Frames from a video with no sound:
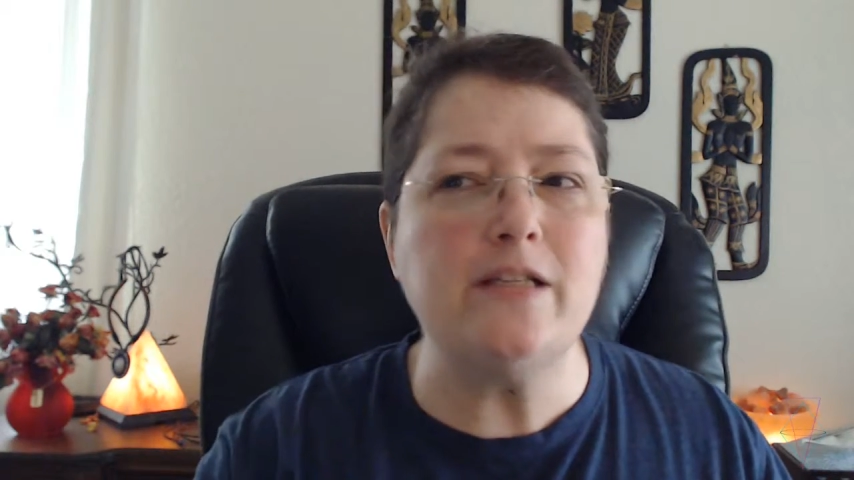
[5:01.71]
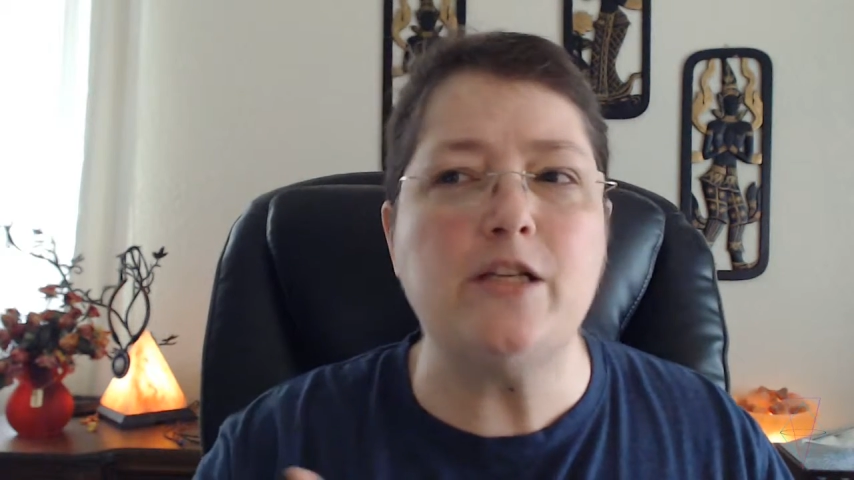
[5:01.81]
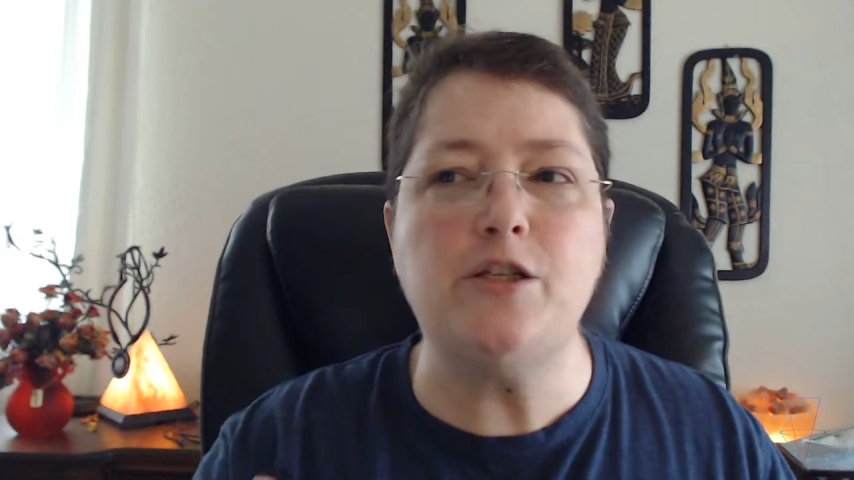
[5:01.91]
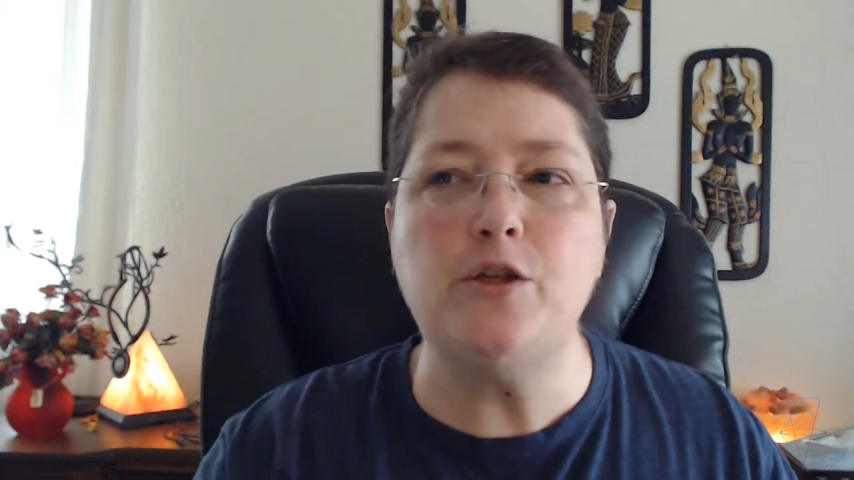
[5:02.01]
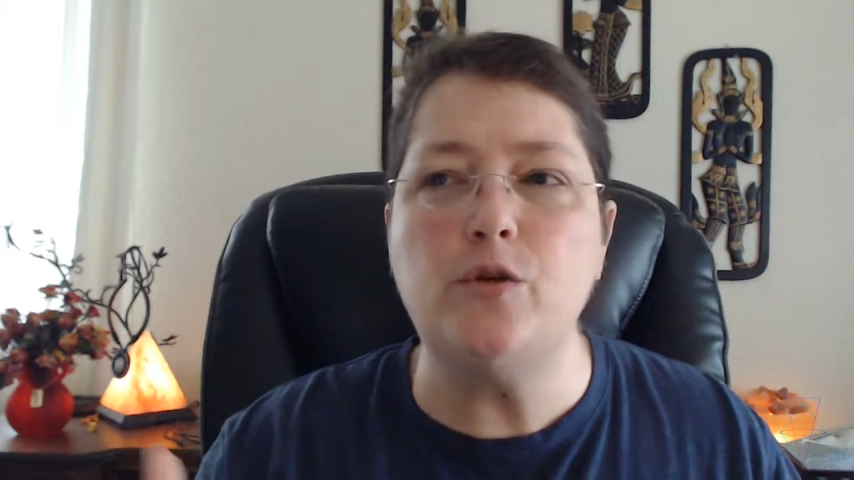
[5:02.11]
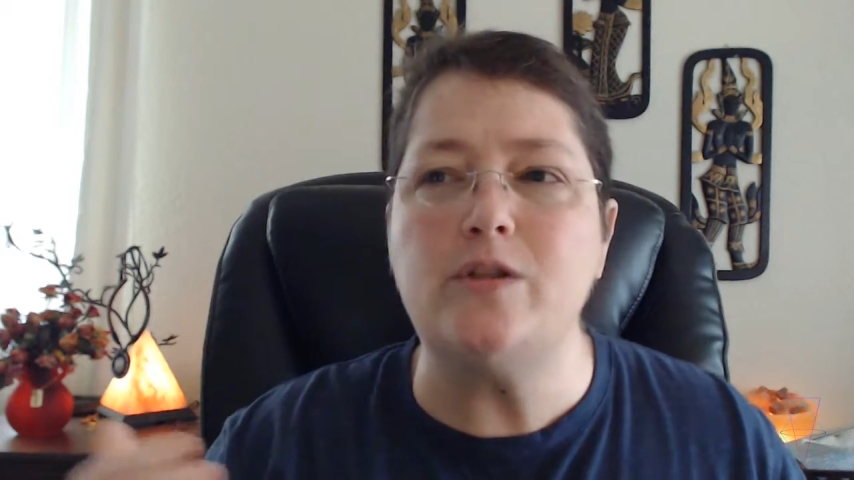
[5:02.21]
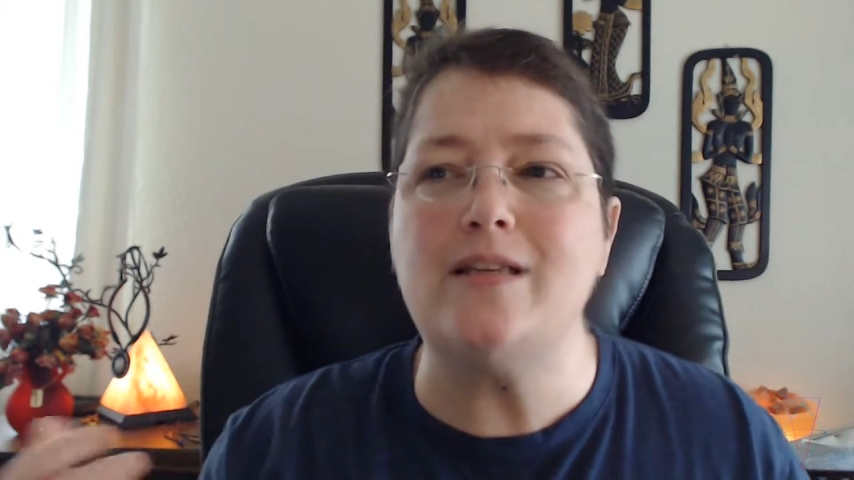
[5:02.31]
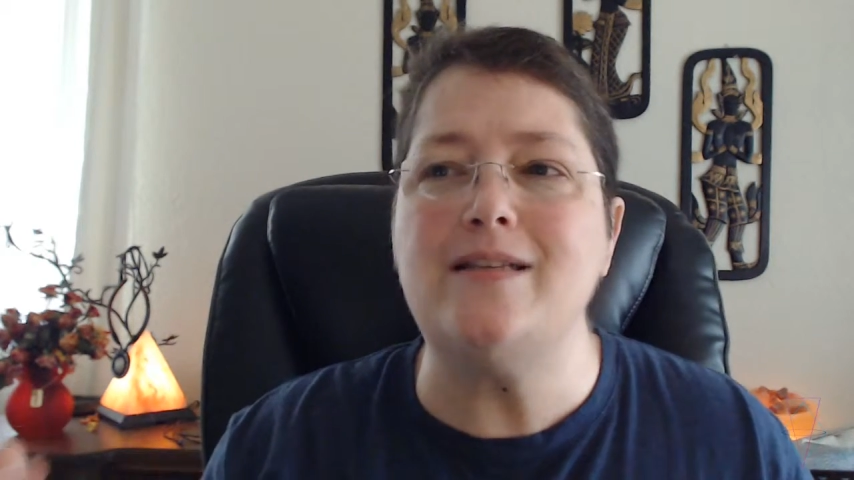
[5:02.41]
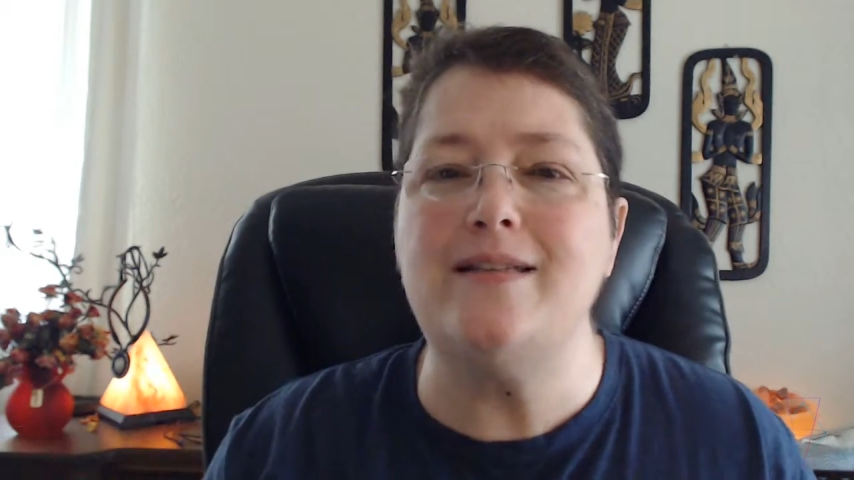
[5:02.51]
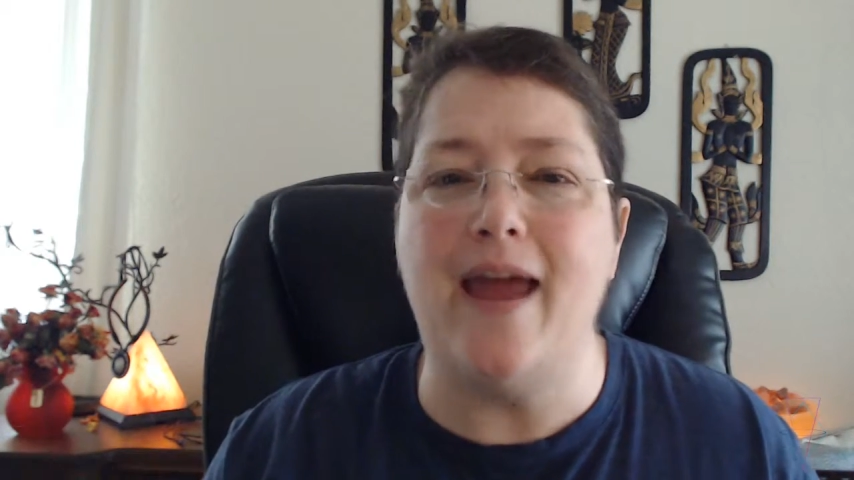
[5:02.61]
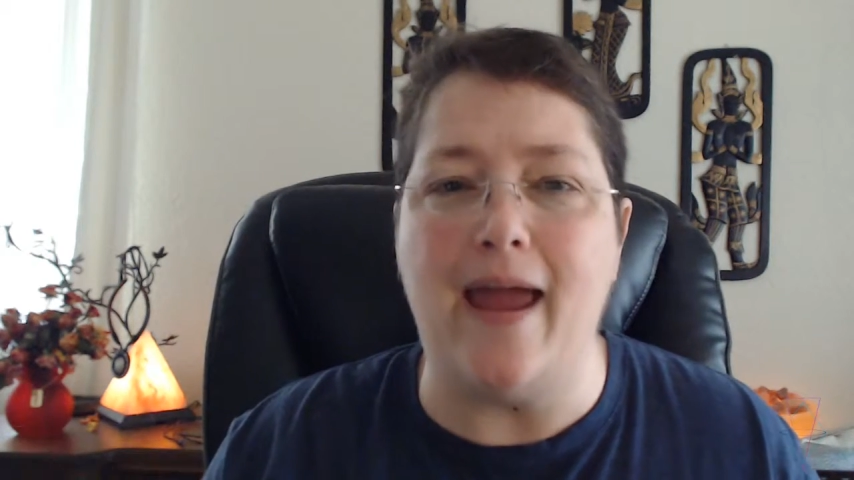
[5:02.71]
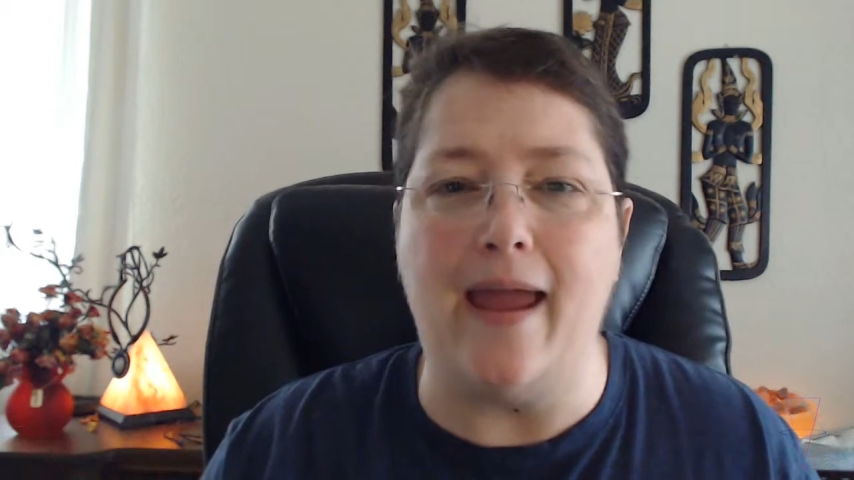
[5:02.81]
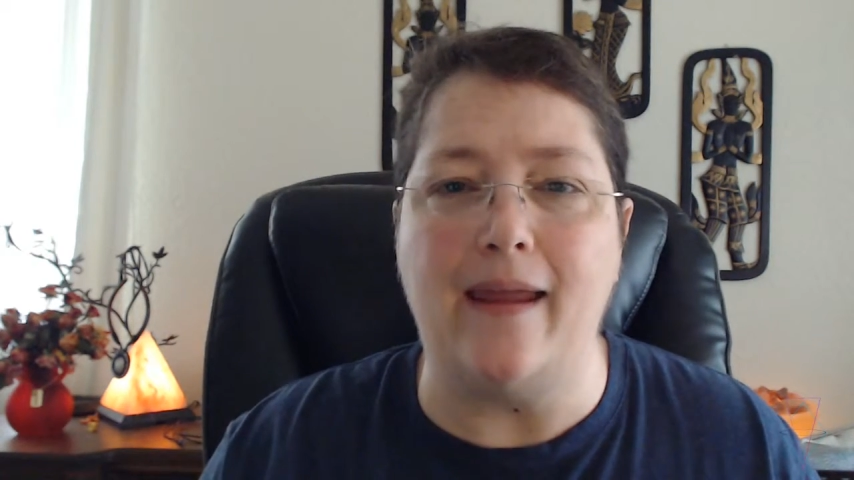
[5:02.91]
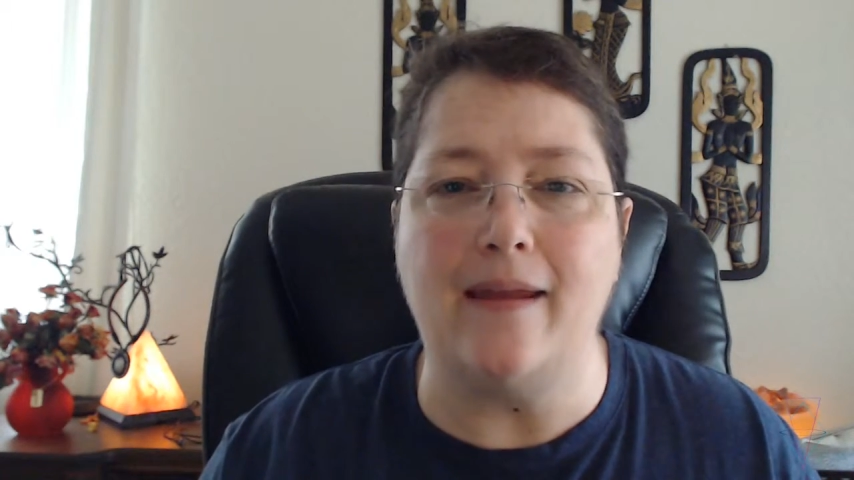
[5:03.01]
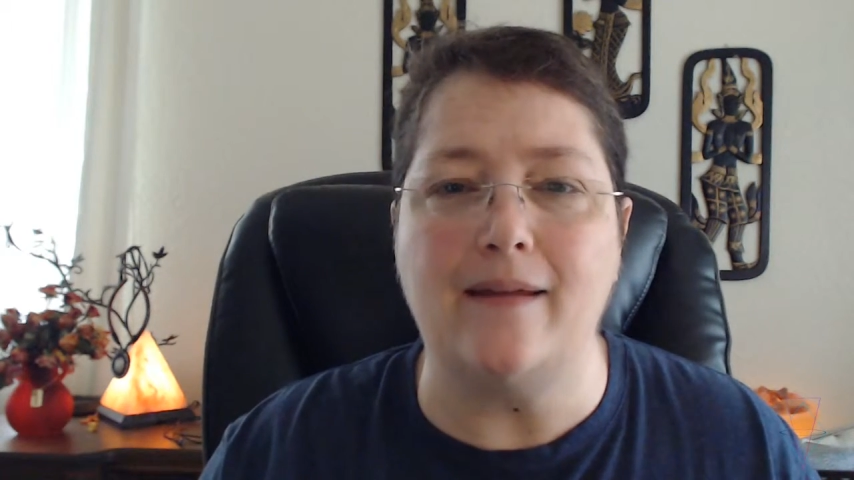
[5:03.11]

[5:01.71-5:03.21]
to do today?